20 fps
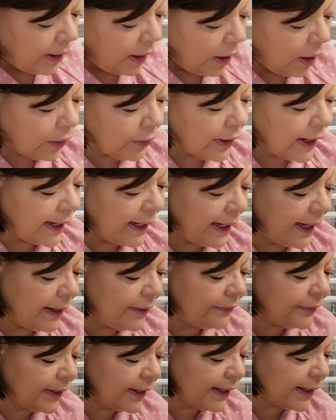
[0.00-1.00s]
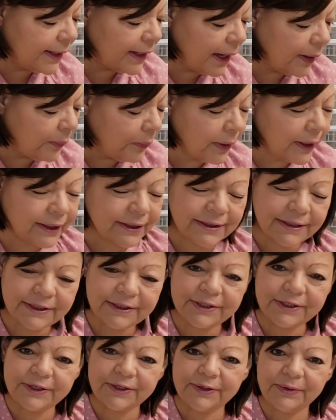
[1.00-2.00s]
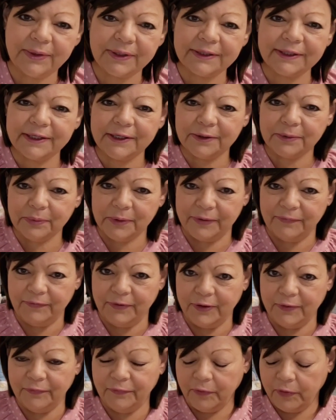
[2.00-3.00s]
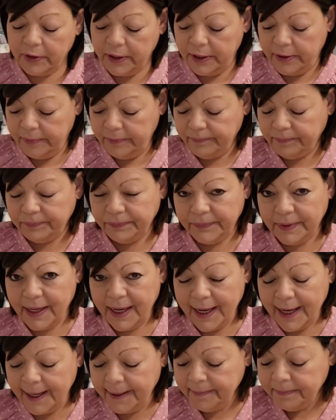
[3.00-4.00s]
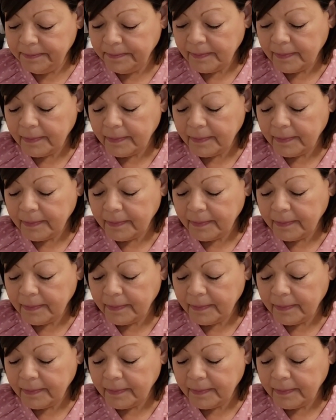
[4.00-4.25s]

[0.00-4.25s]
All right, and then I wanted to do a little review for you, okay?